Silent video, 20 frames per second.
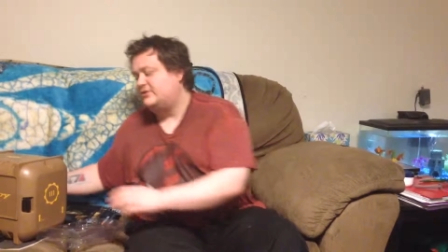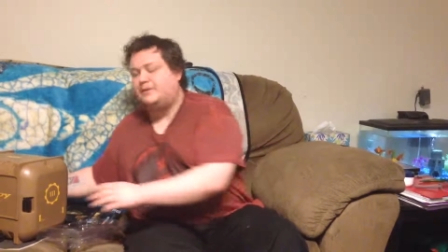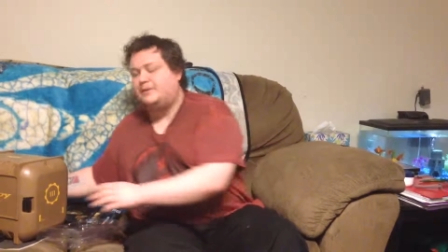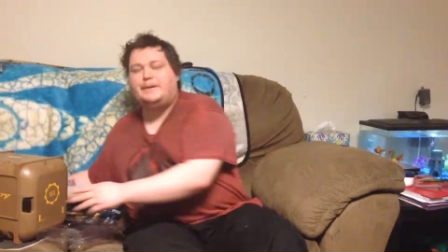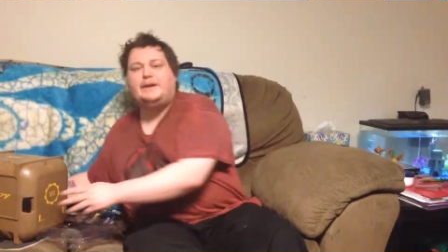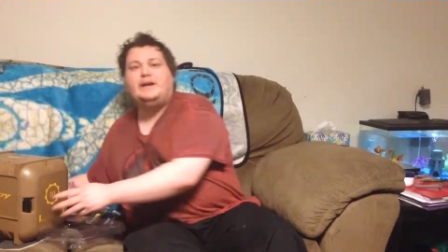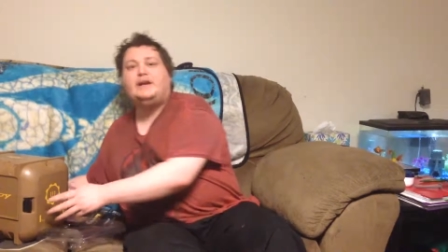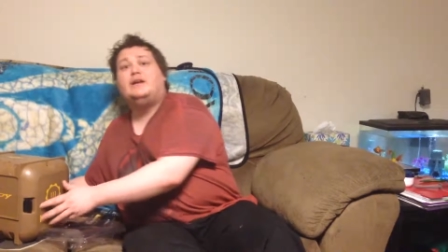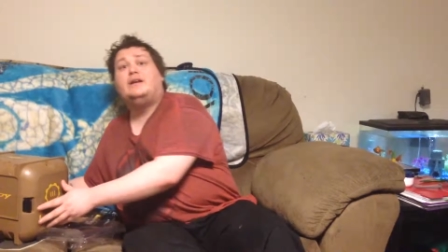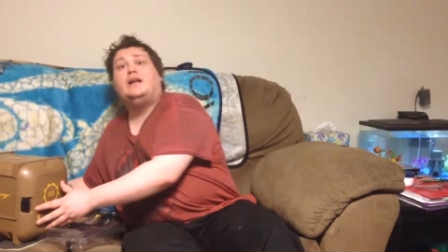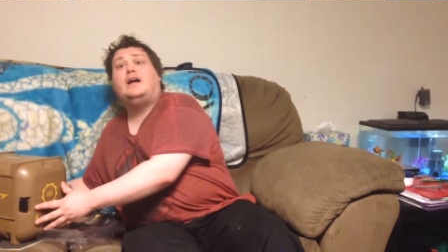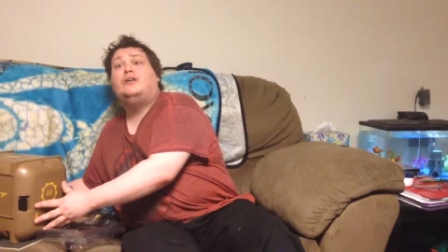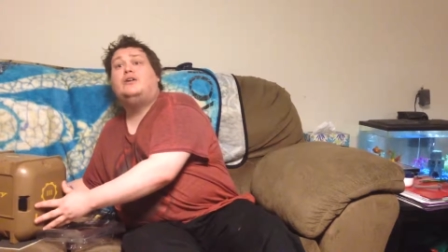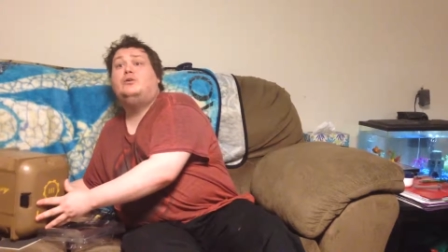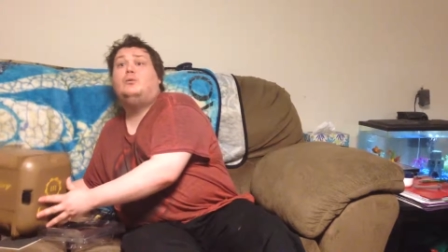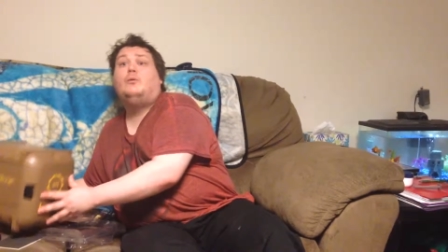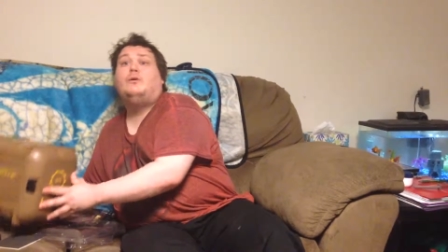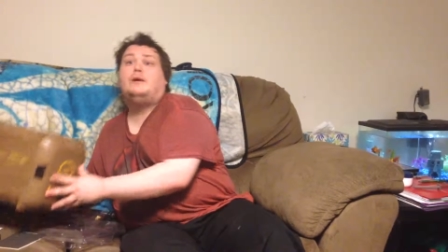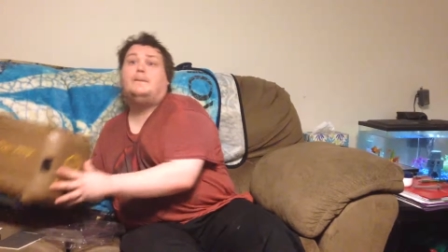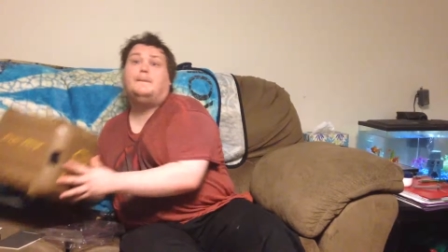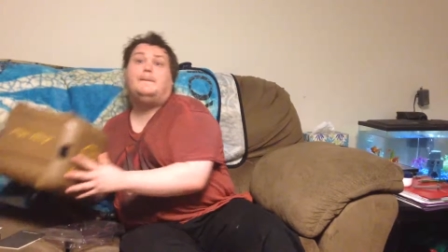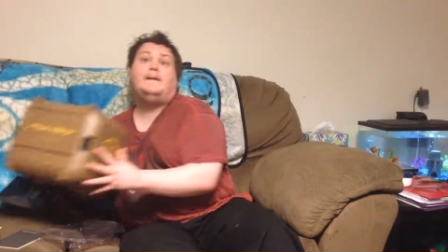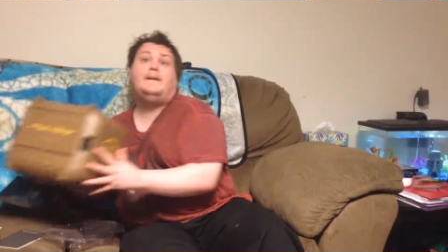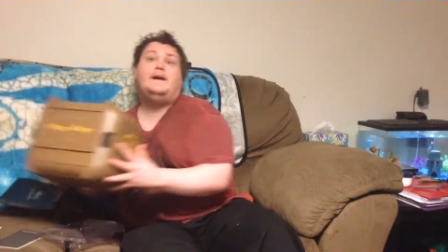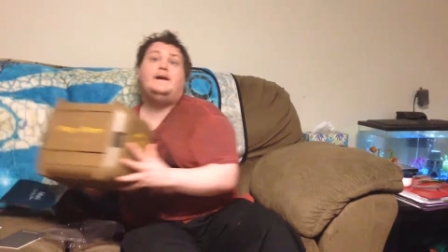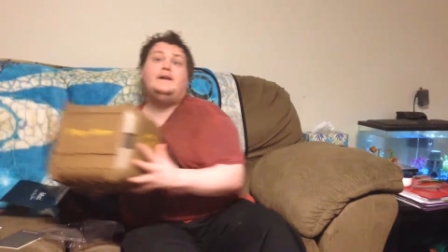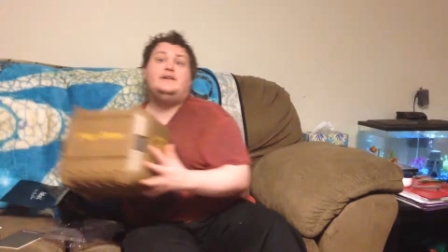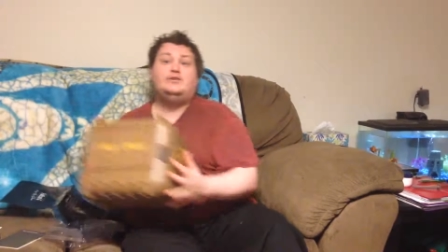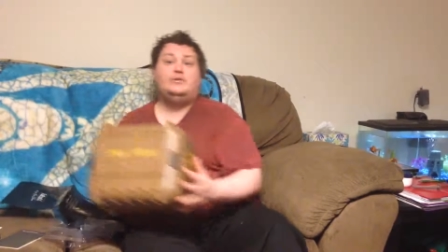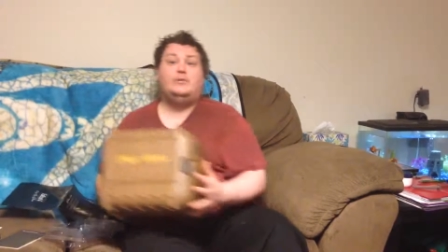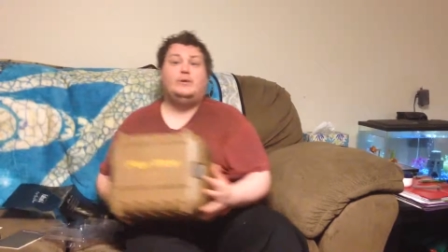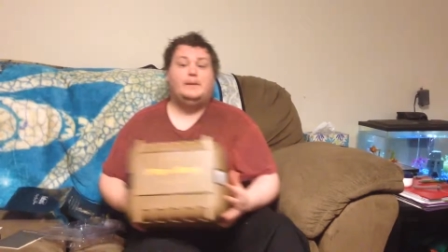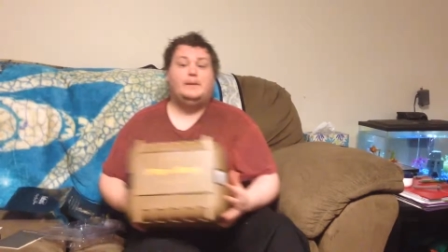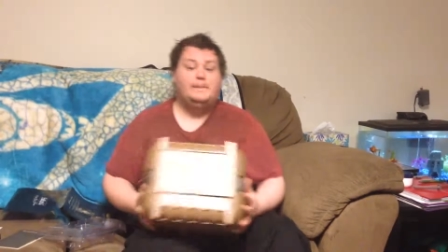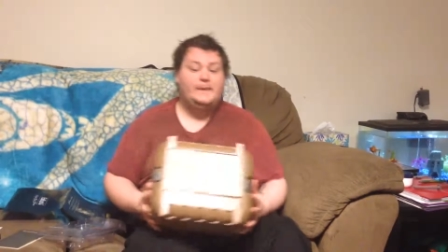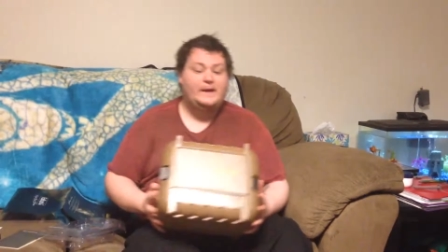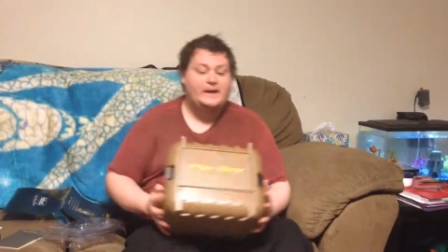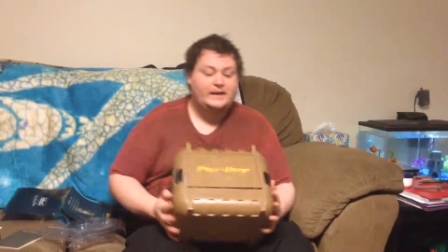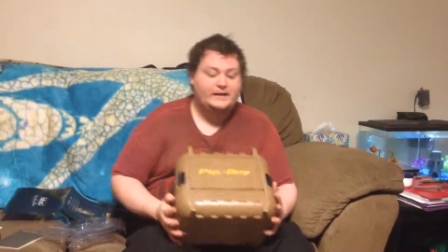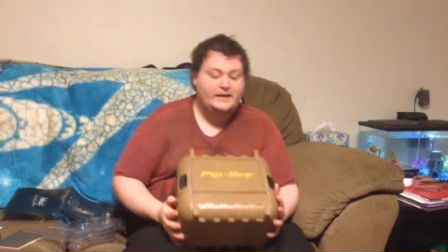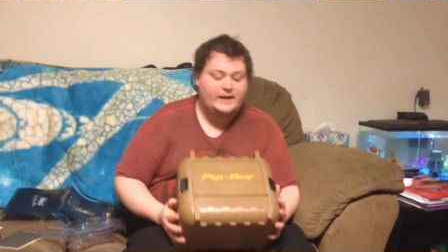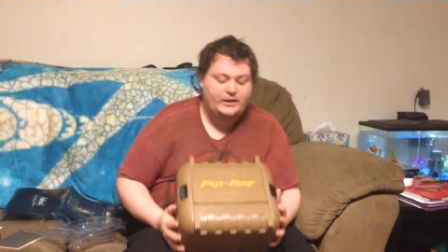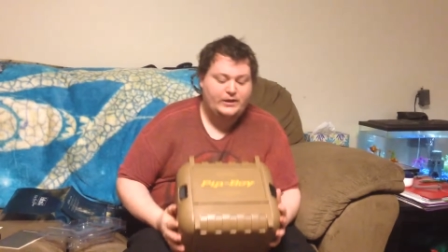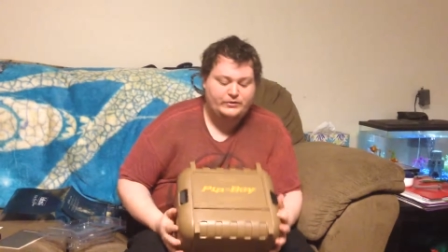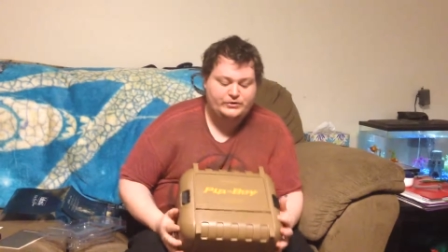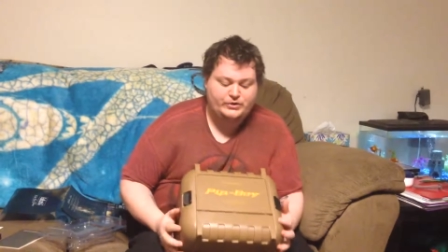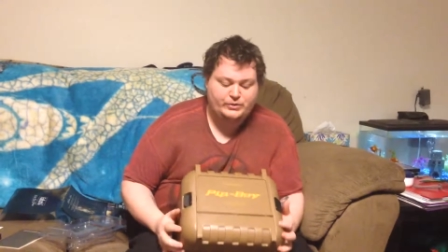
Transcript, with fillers: So depending on how you want to play, do you want to play like that